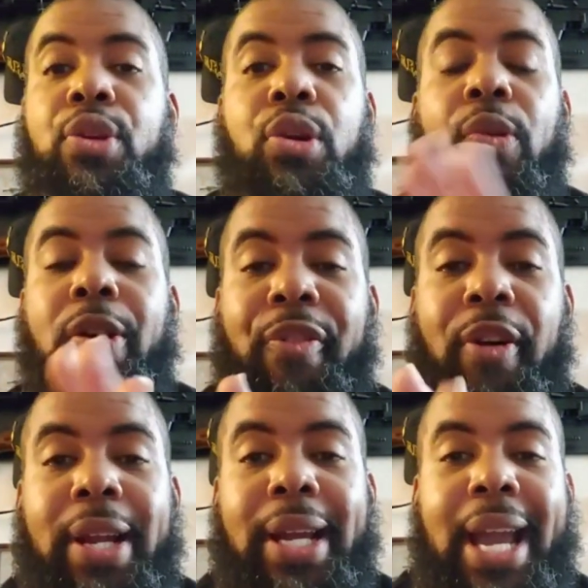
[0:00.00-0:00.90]
You don't want to
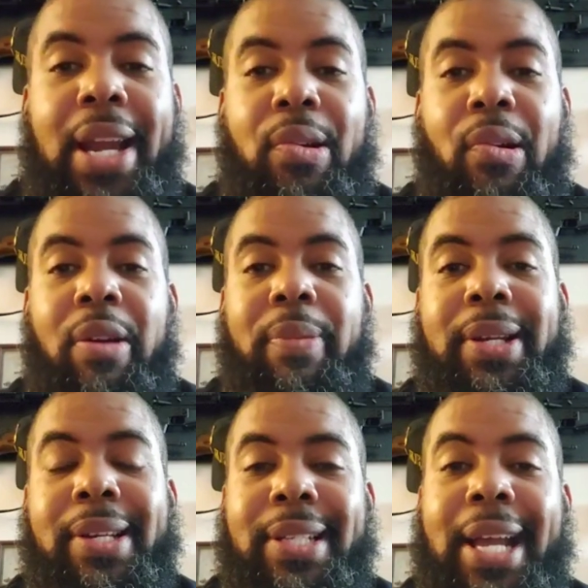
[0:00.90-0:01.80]
fall in that category
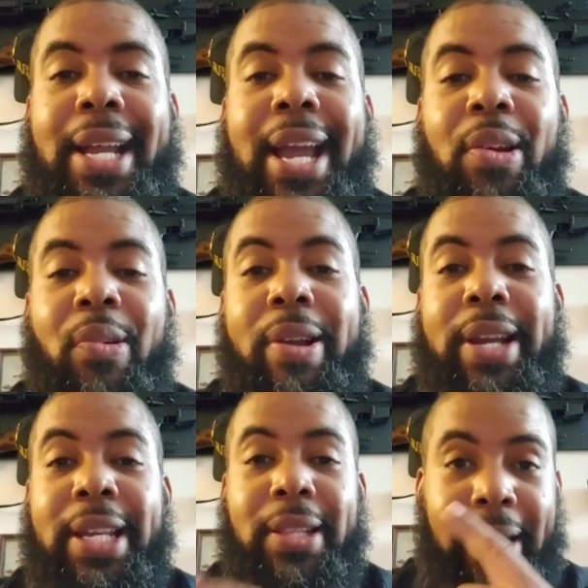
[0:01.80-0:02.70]
because that
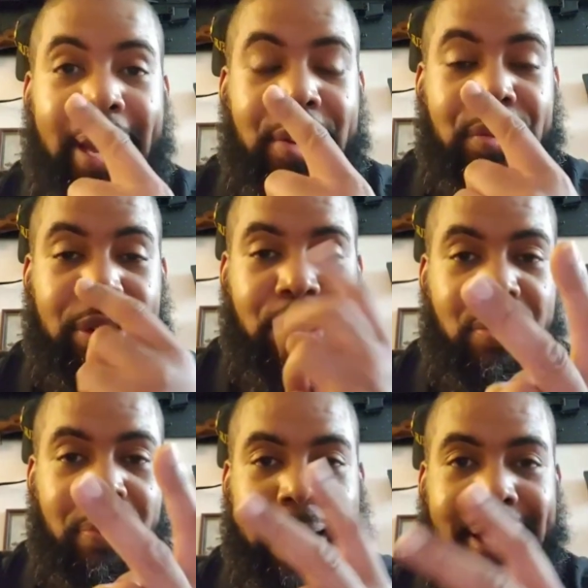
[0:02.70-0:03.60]
category can either land you in
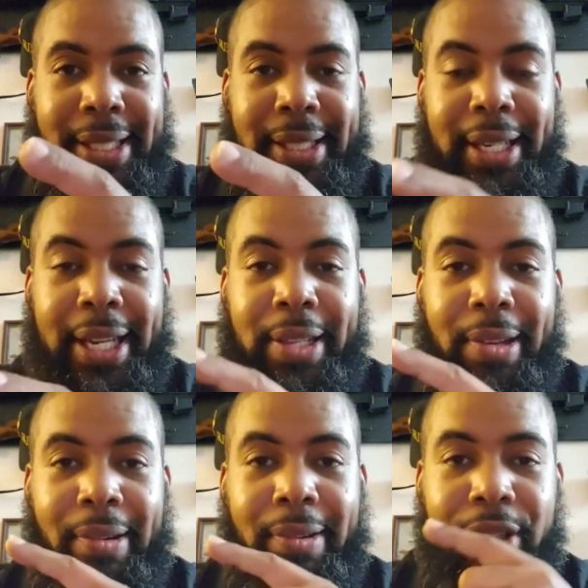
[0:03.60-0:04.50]
2 places,
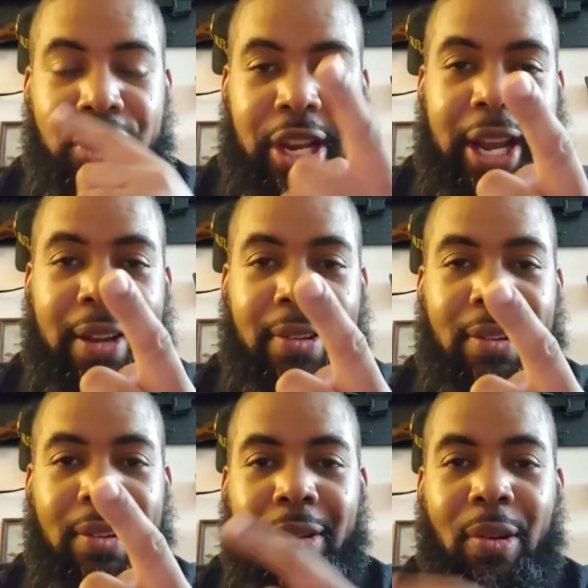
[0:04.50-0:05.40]
either
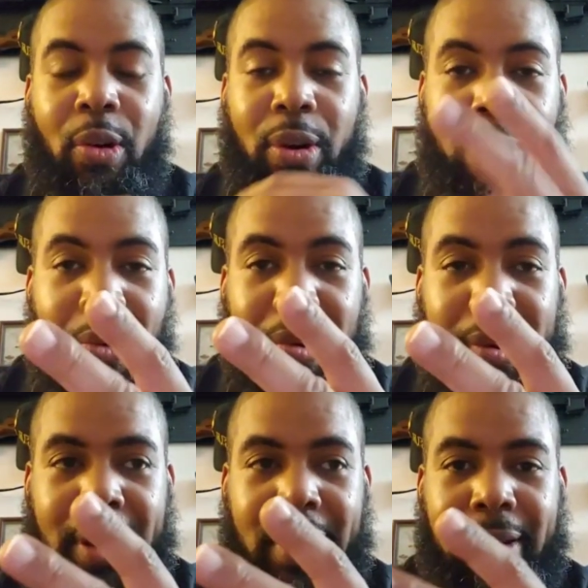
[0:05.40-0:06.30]
jail or the
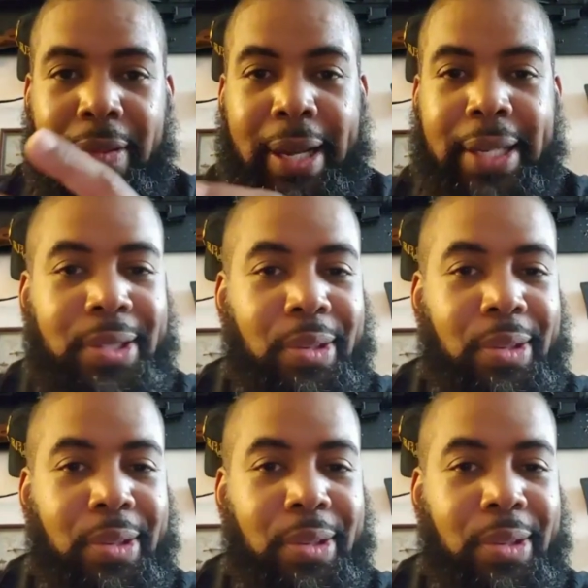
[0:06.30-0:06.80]
morgue, right?